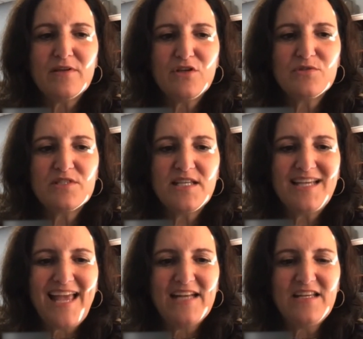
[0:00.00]
you
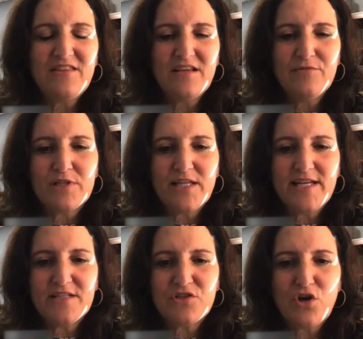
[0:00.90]
see anything
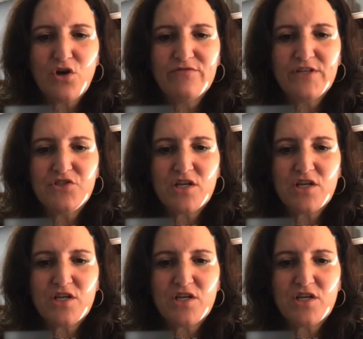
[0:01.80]
related to COVID,